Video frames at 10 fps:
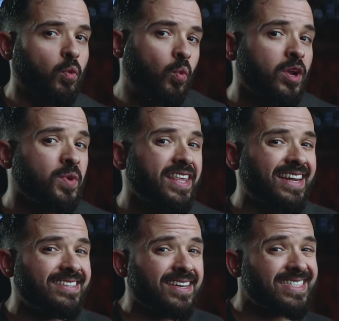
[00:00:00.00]
But one way
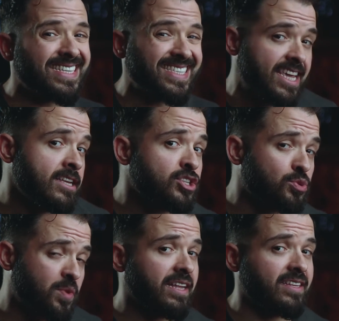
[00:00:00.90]
that it does this
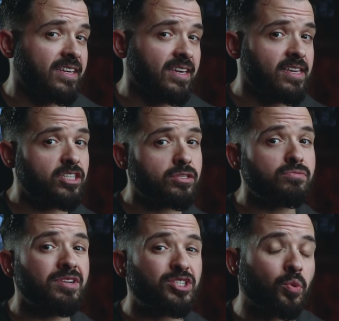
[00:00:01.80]
indirectly is
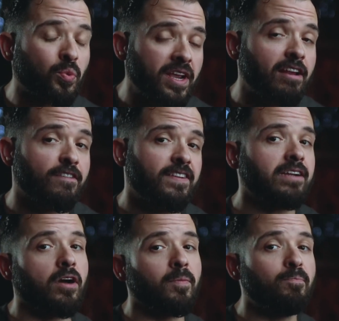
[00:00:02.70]
through its great
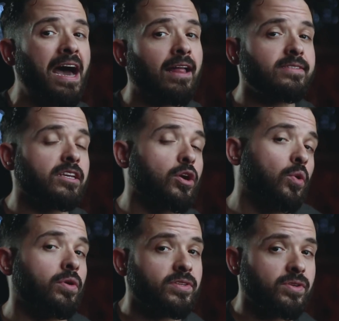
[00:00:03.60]
effect on balancing
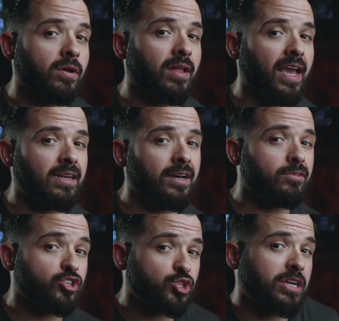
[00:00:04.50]
cortisol and
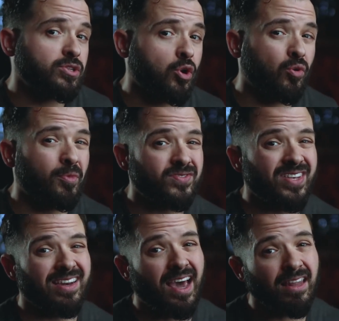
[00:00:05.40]
other stress hormones
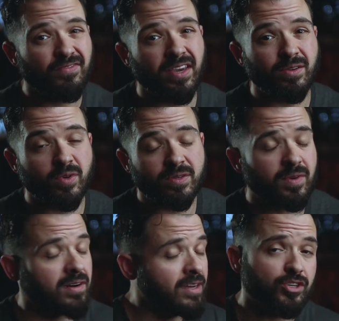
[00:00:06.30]
that elevate when
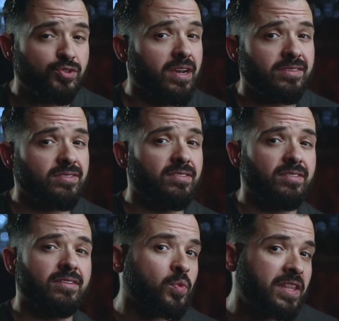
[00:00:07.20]
we're under stress.
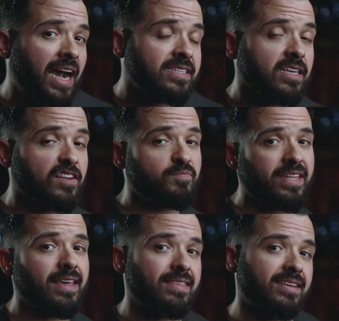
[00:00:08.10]
The relaxed state of
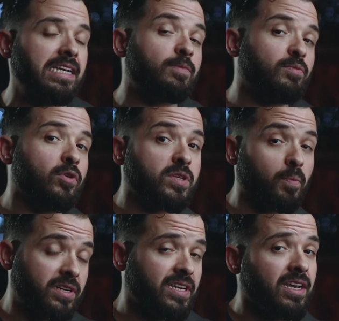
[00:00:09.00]
mind that theanine promotes in
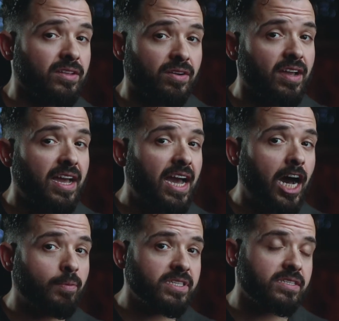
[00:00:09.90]
particular
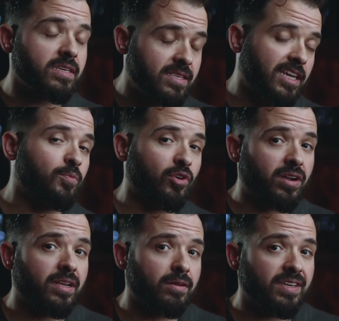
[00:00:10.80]
helps us to think more
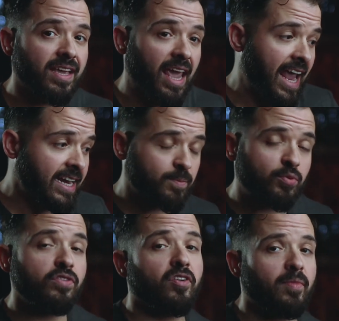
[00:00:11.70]
clearly and
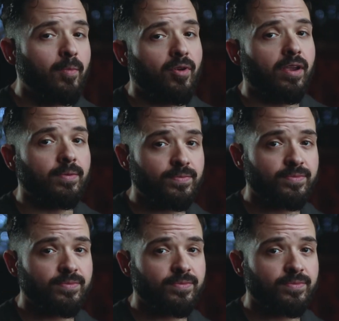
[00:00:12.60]
improve our memory.